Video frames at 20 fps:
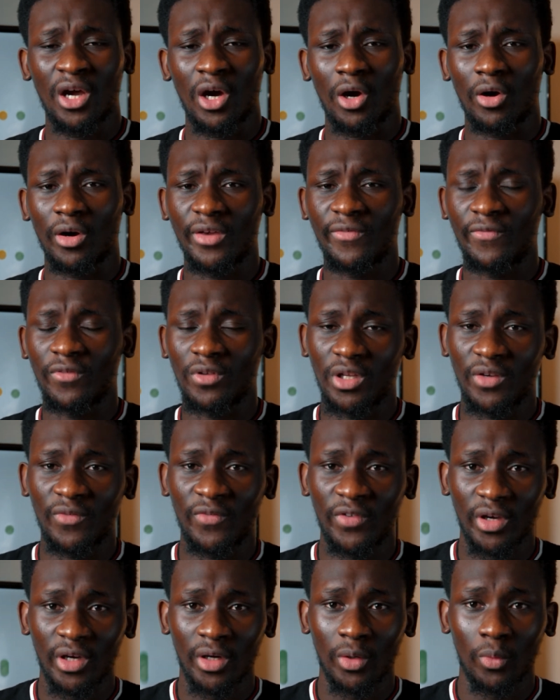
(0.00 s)
or even
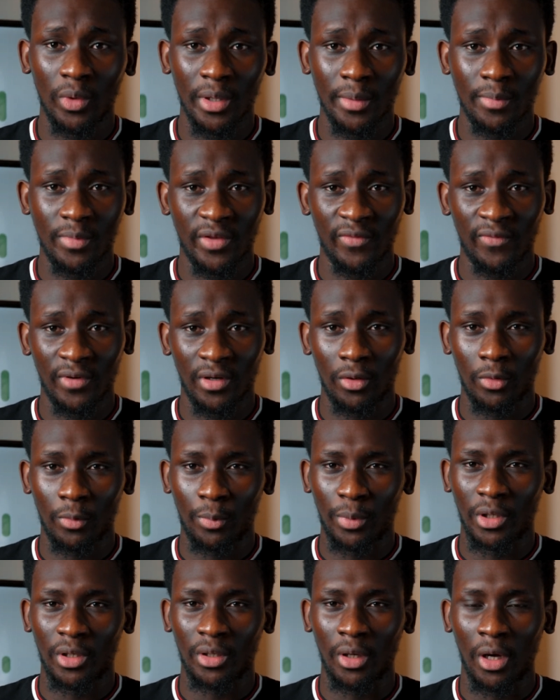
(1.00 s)
if you're a web
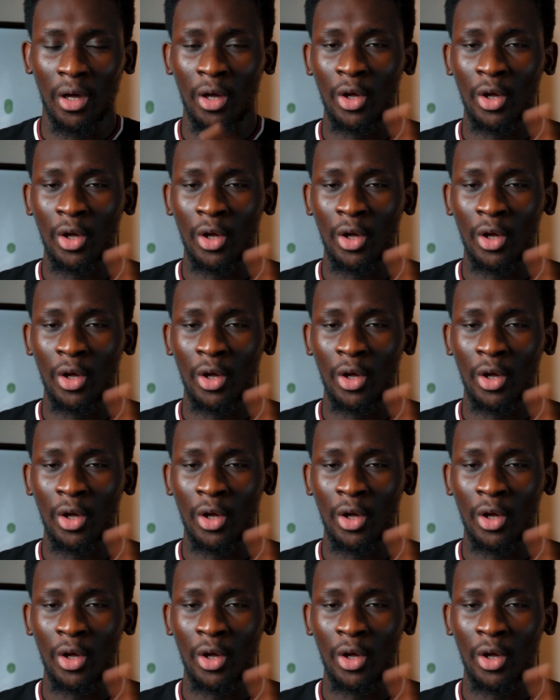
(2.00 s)
developer.